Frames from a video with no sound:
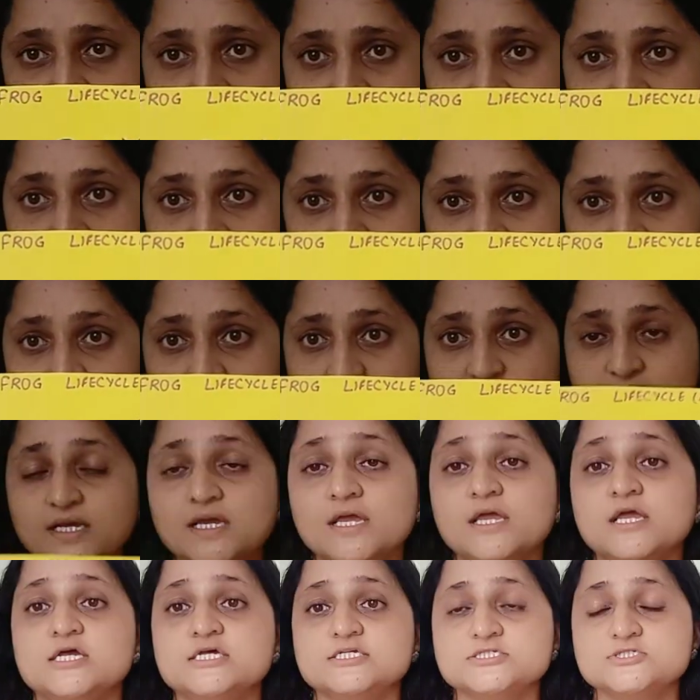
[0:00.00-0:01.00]
again.
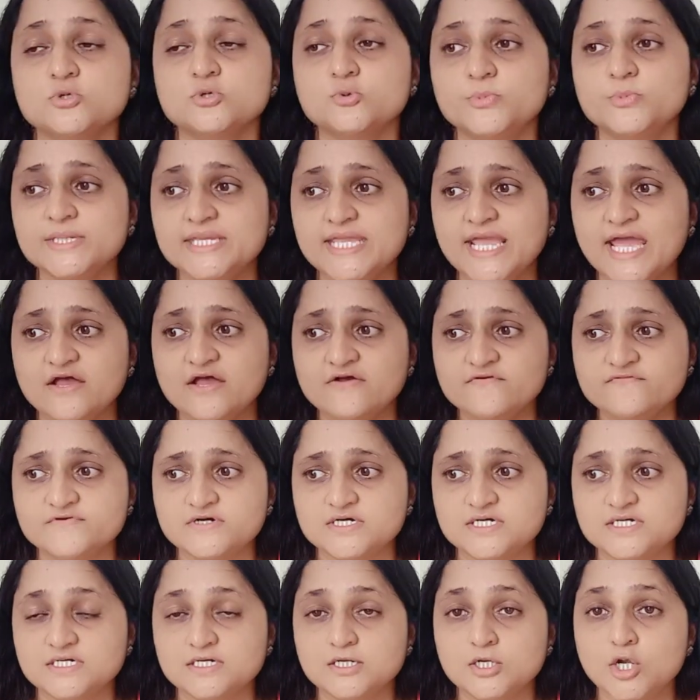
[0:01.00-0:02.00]
So we have a
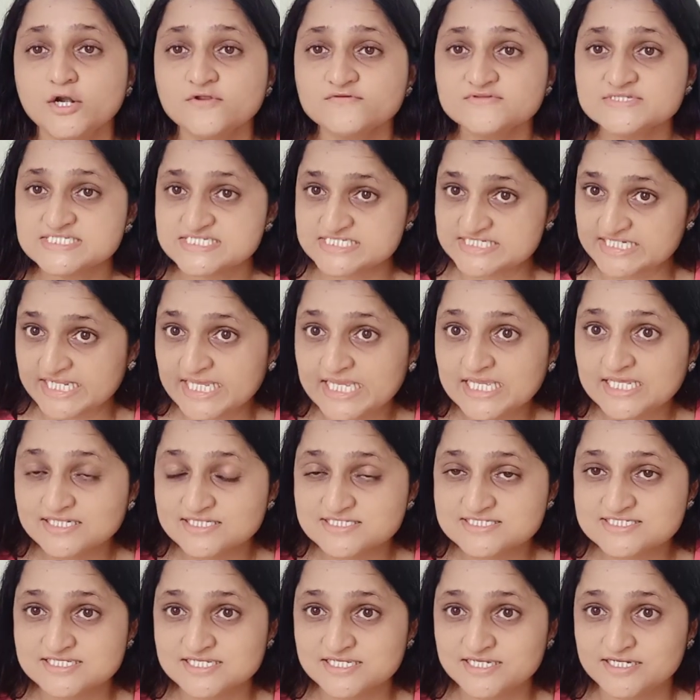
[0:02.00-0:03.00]
lot of snails
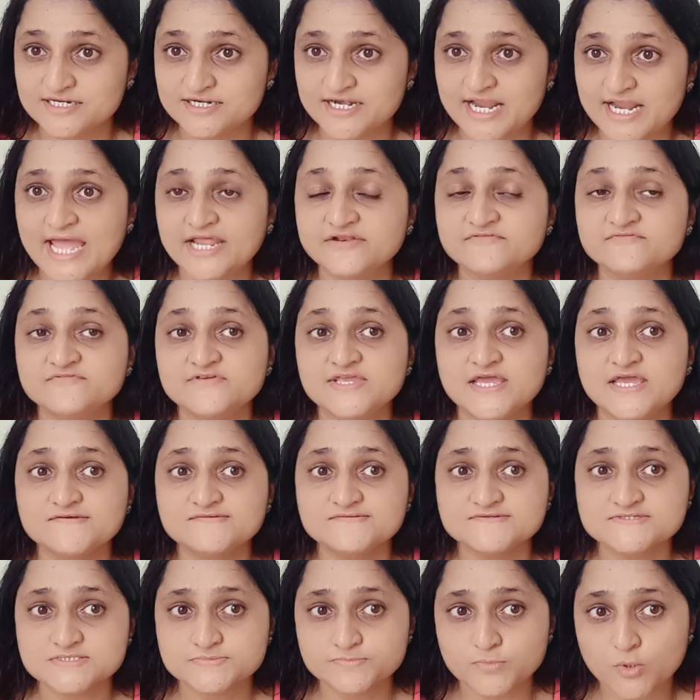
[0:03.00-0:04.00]
here, and we have
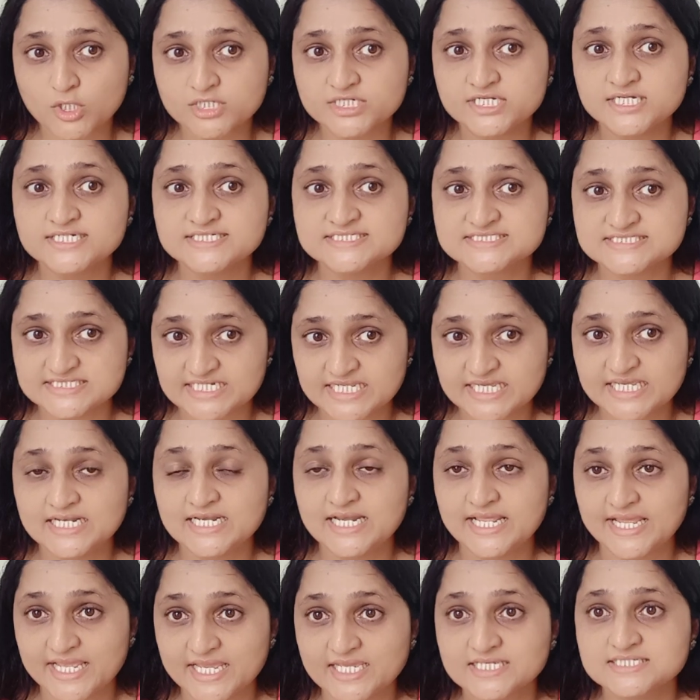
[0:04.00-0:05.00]
spotted snail
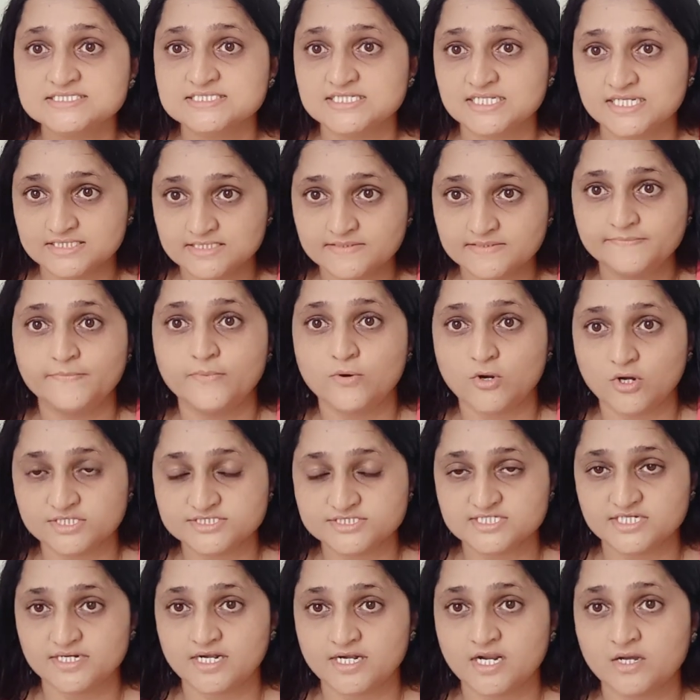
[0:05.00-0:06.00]
eggs near the ponds
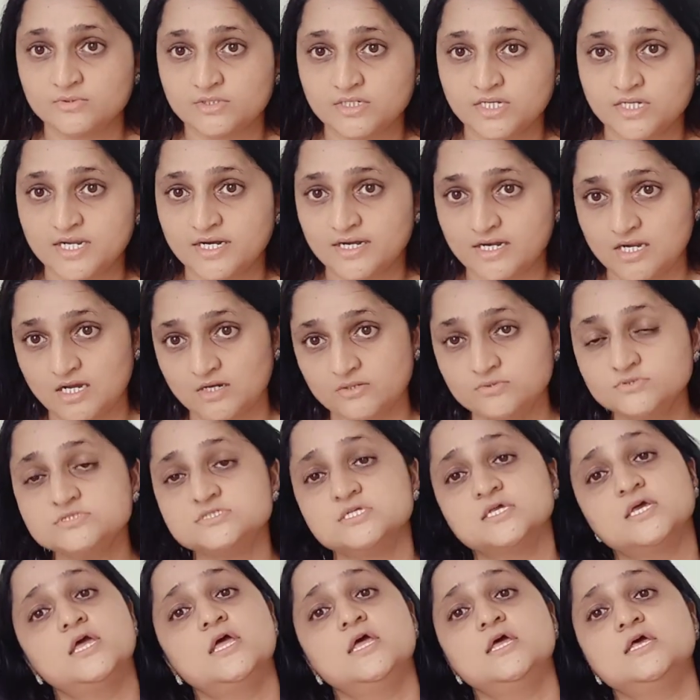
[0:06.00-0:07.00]
around our house.
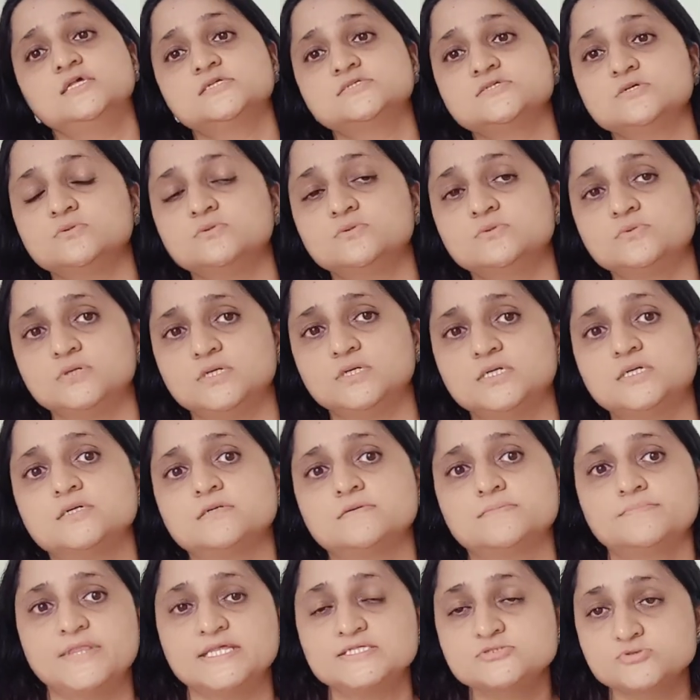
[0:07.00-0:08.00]
So
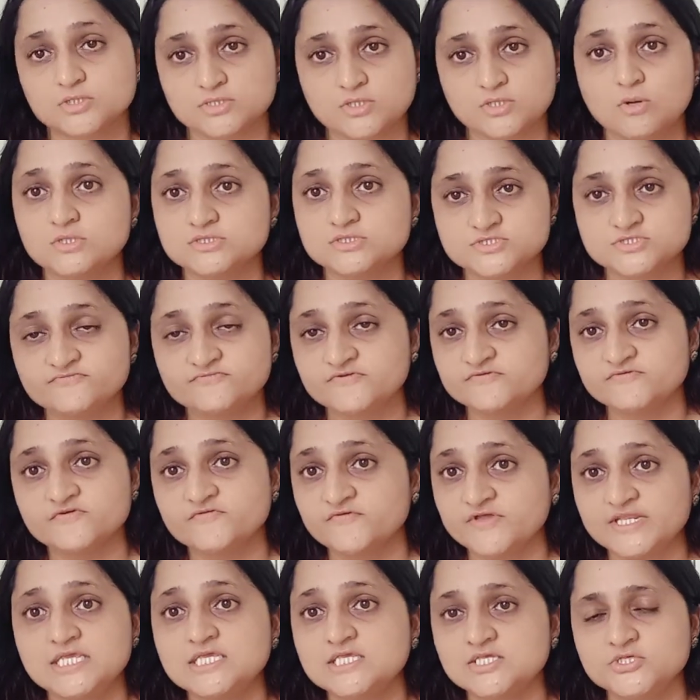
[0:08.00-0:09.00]
that's what also we were
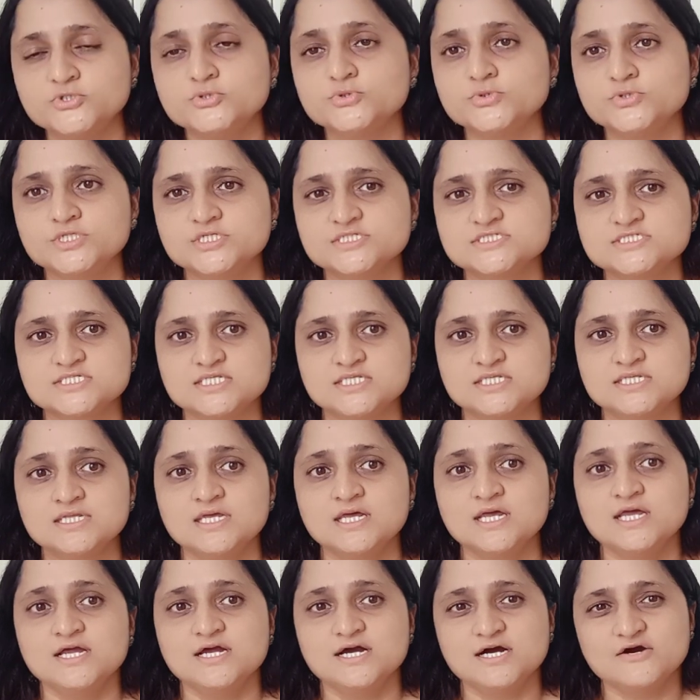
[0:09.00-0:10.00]
very curious ki
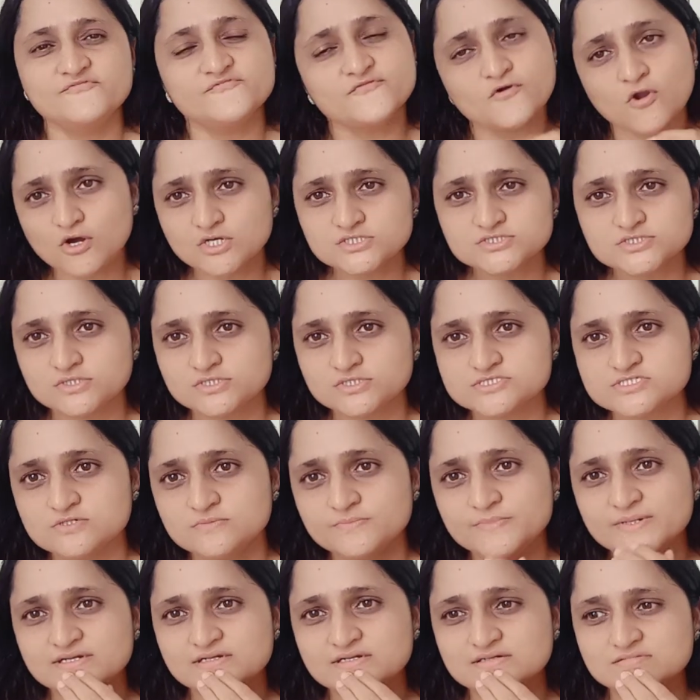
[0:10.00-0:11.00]
frogs also,
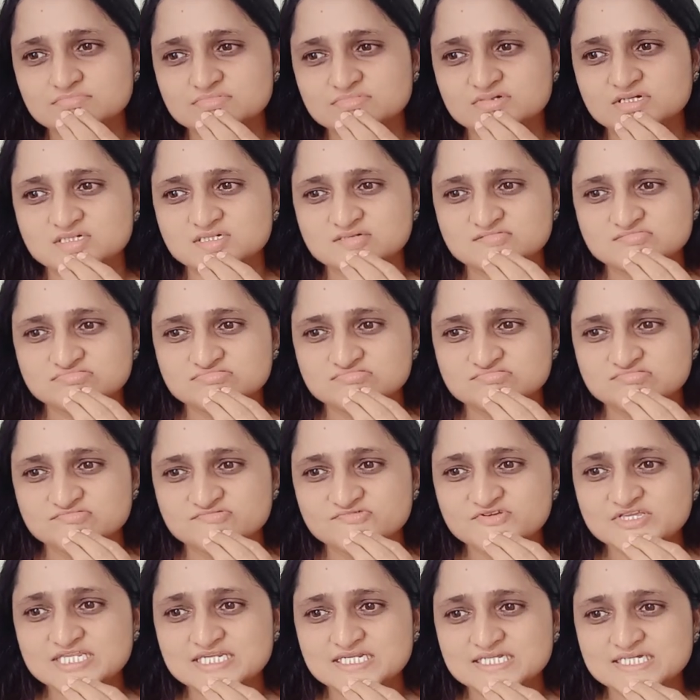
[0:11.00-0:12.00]
but we